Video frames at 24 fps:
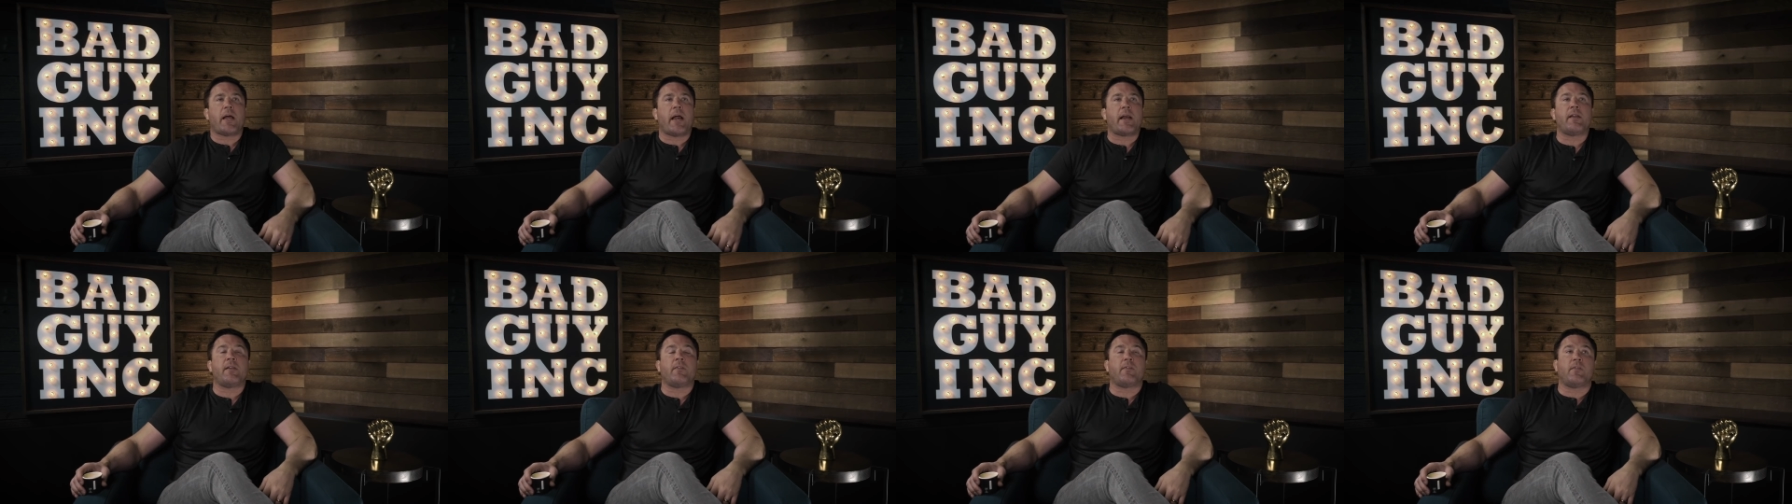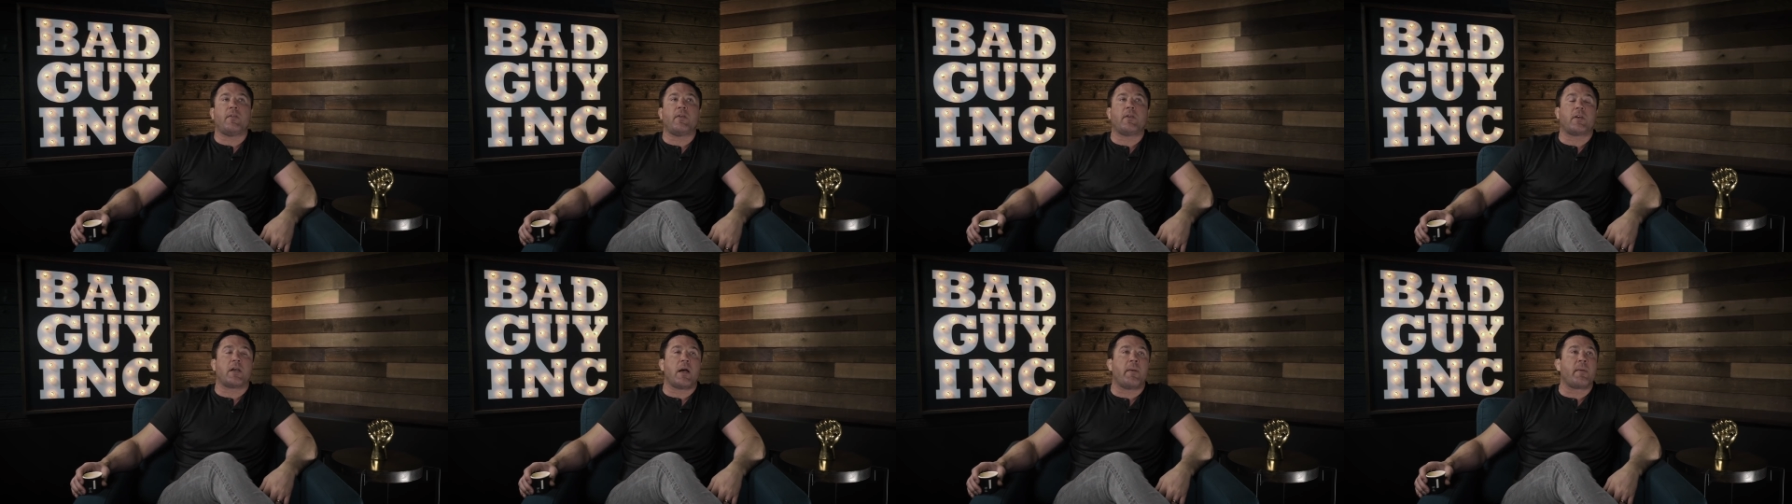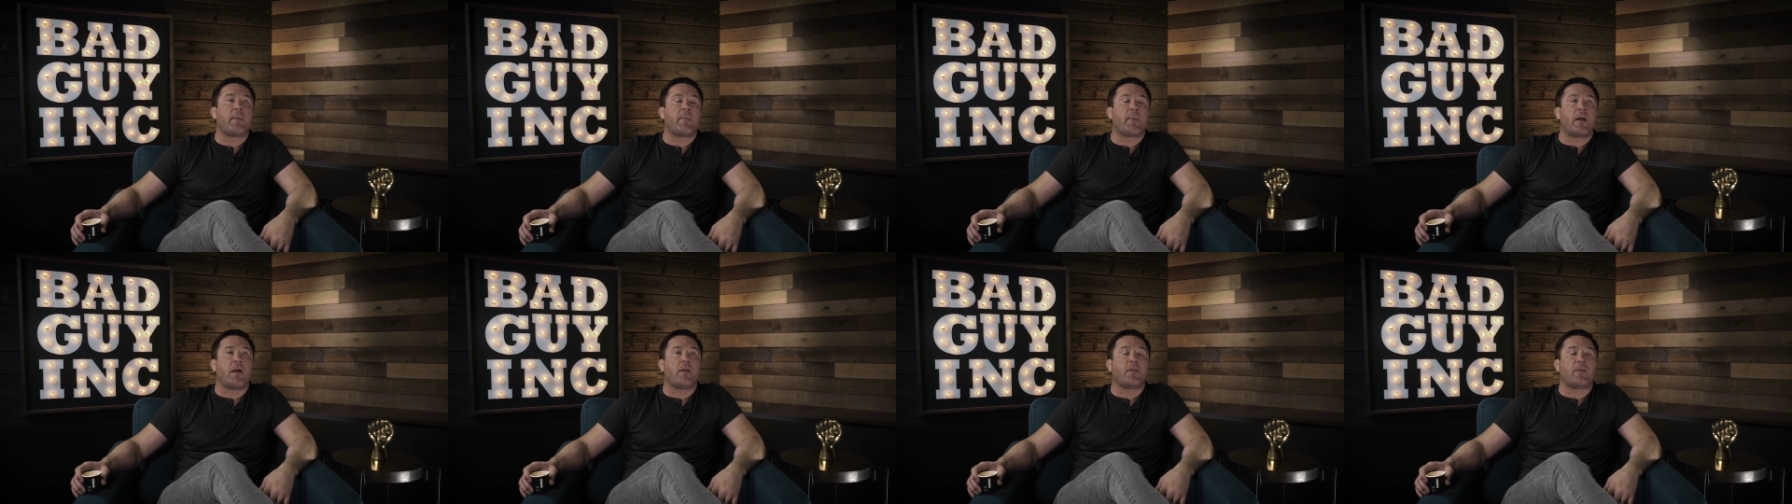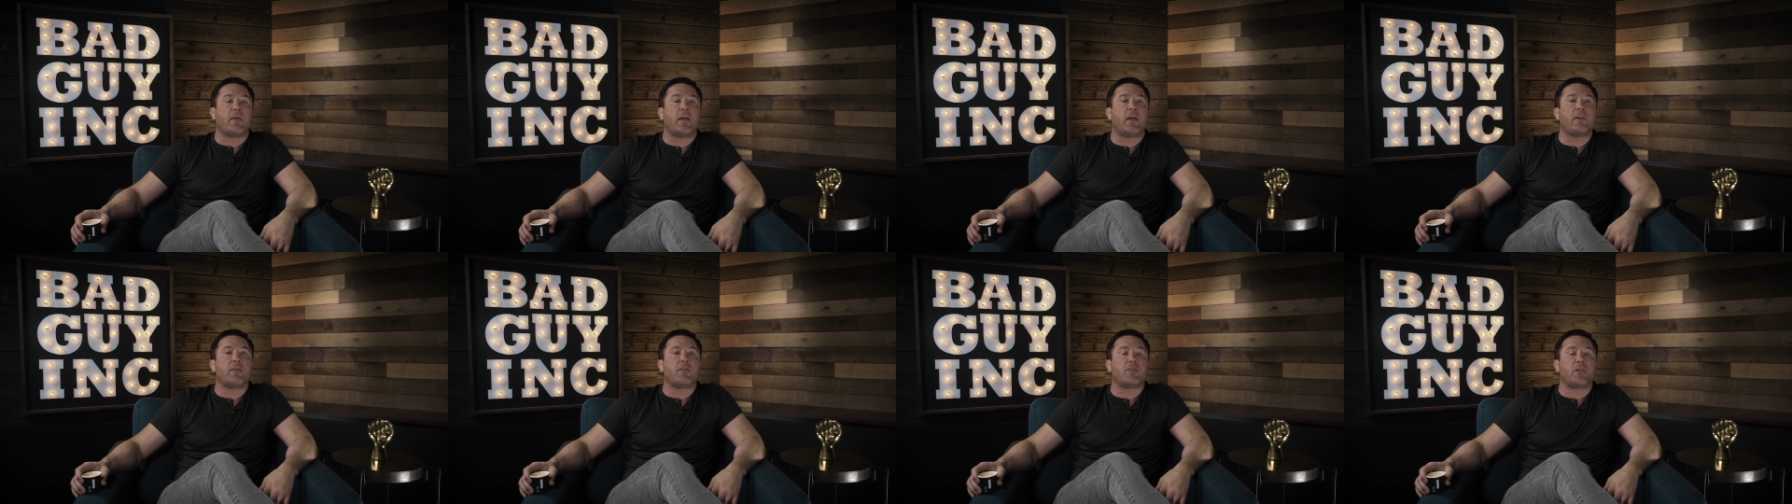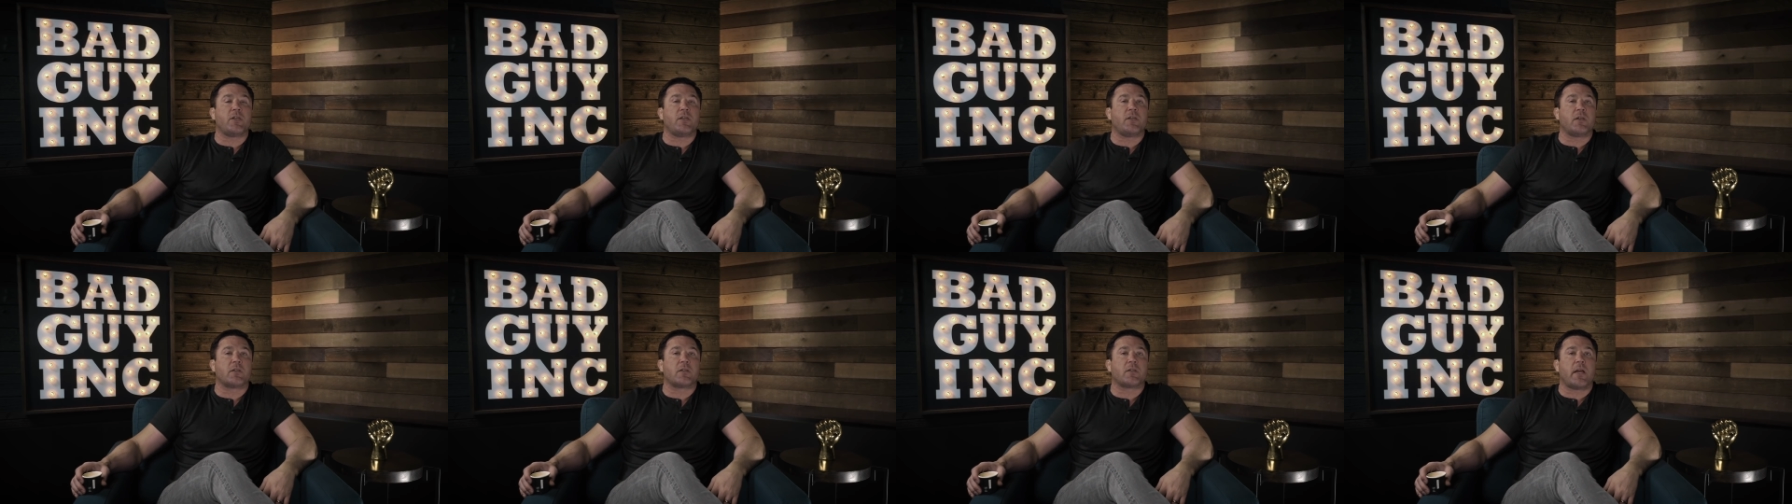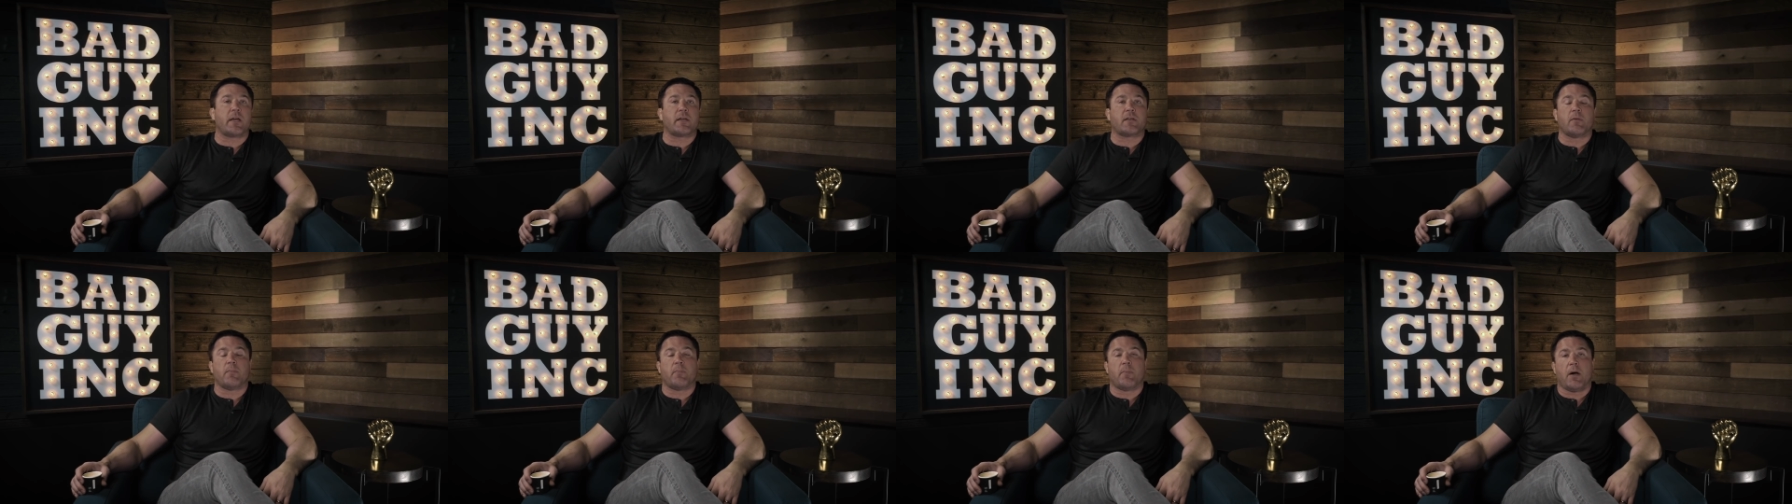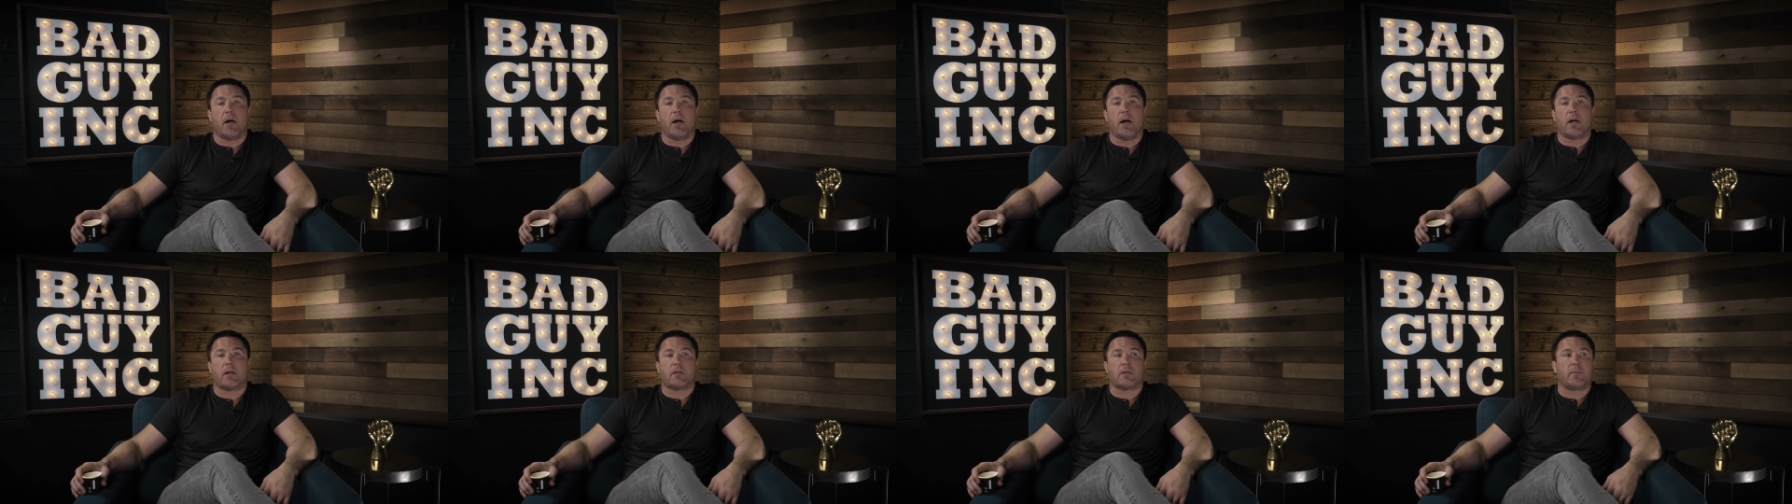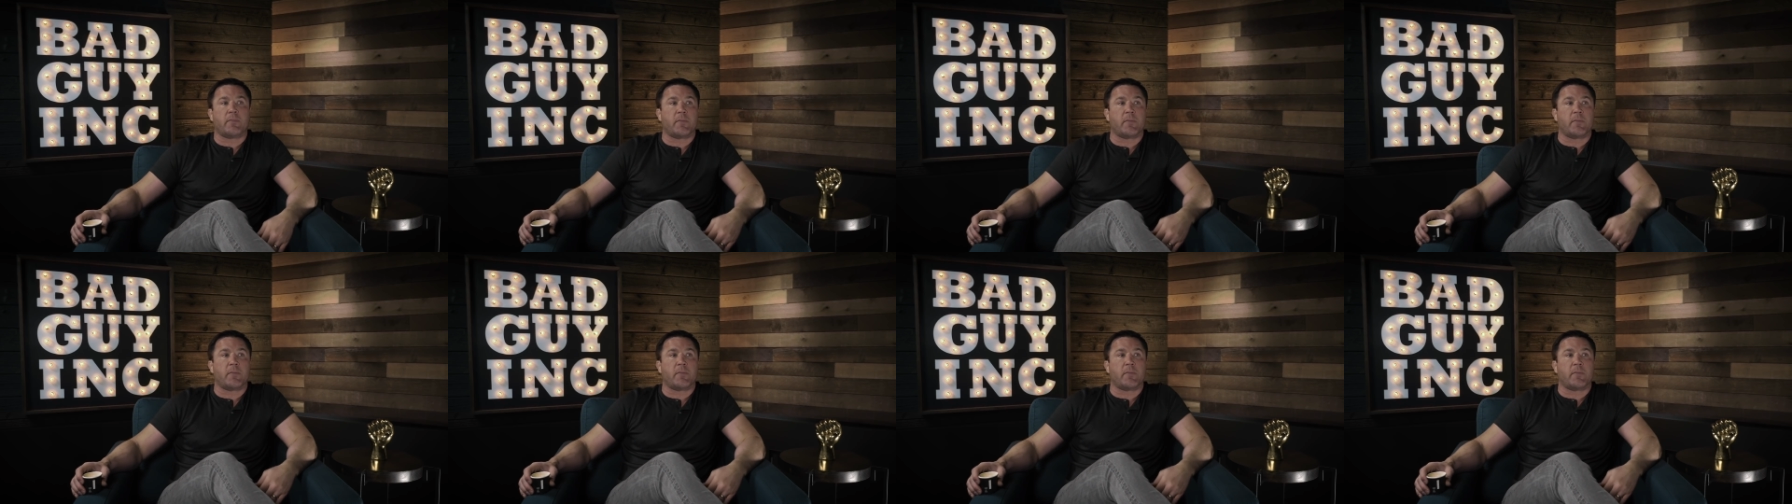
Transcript: I didn't see it coming, but I'll tell you, she does like to box.